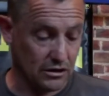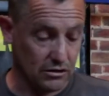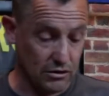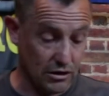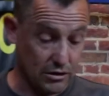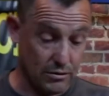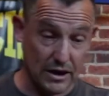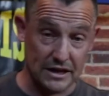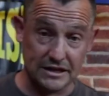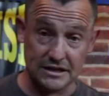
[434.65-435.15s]

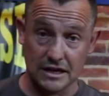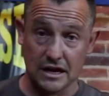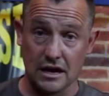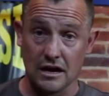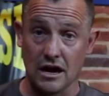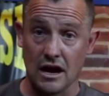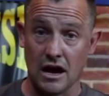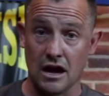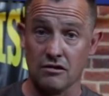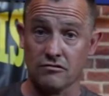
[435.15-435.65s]
Quick way to get
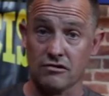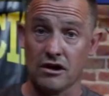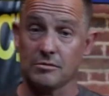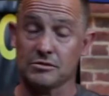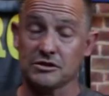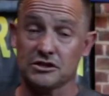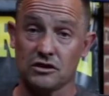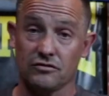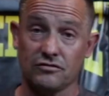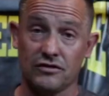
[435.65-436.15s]
your hand
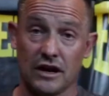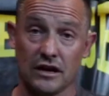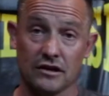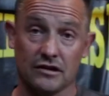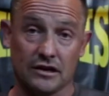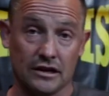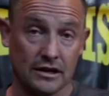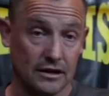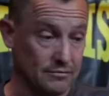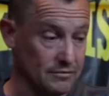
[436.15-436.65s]
wraps off
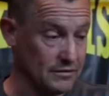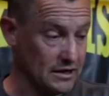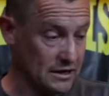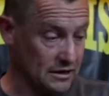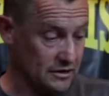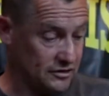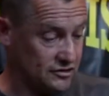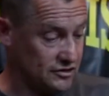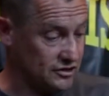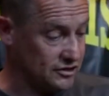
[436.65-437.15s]
actually
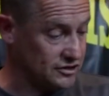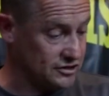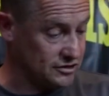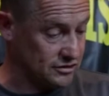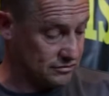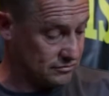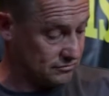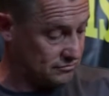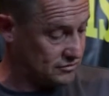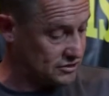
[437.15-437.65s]
is just
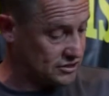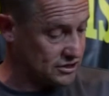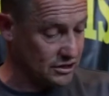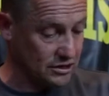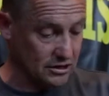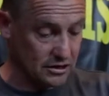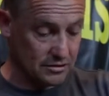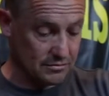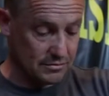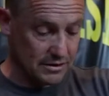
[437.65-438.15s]
to
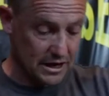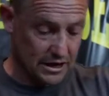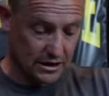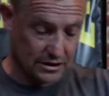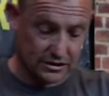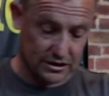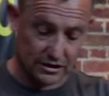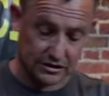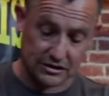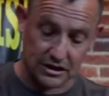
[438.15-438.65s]
turn them like
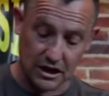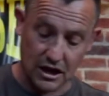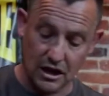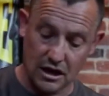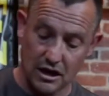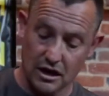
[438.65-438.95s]
this.